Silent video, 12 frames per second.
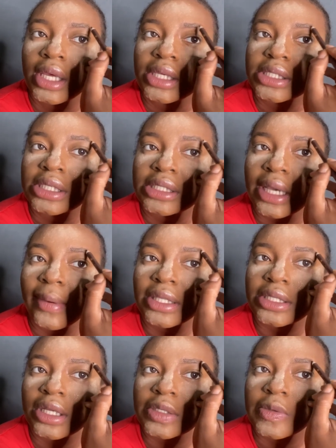since I went
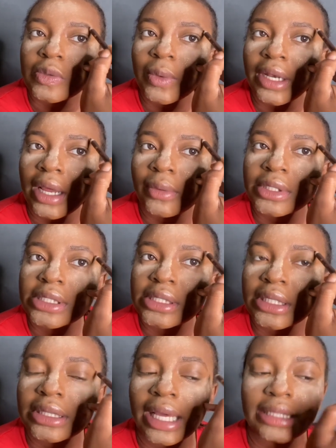to the hospital when I was
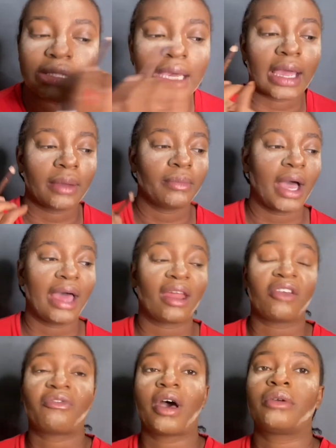sick that time and
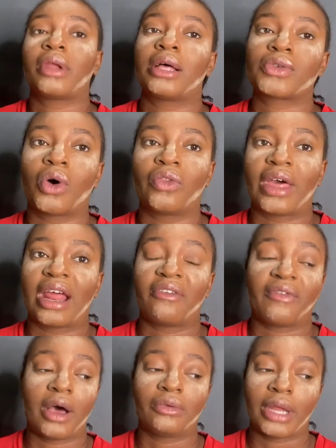I found out all that I
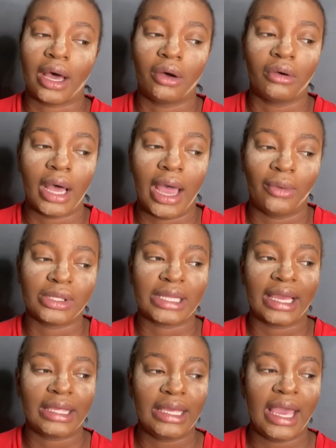found out, I was
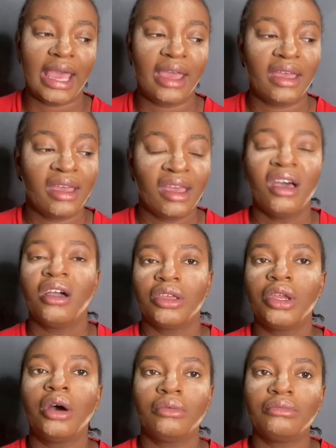like, yeah, you
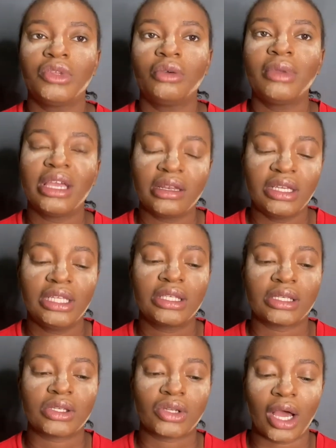know, you may need
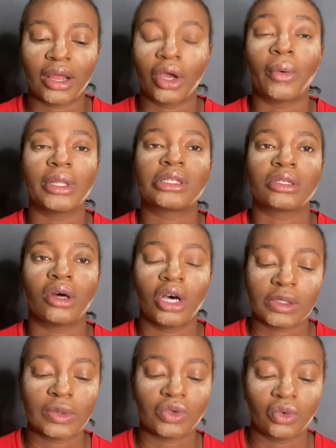to start going to the
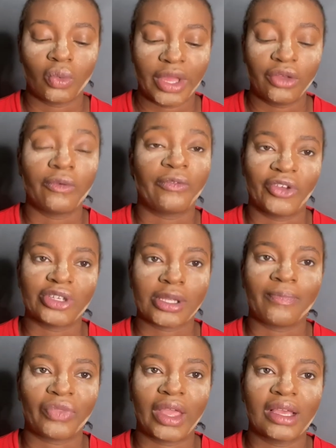hospital when you feel
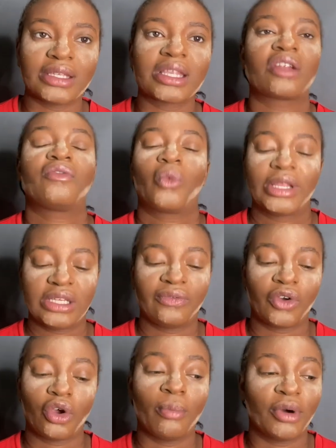something instead of waiting
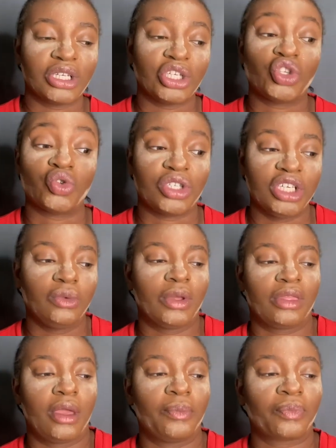for your body to deal
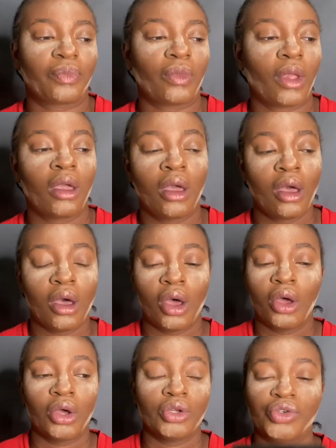with it.
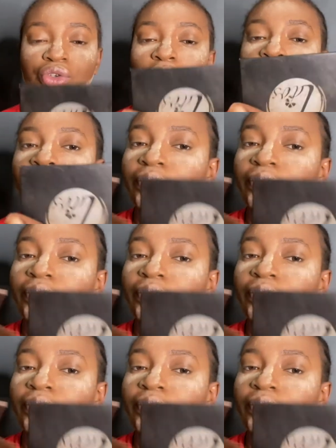So,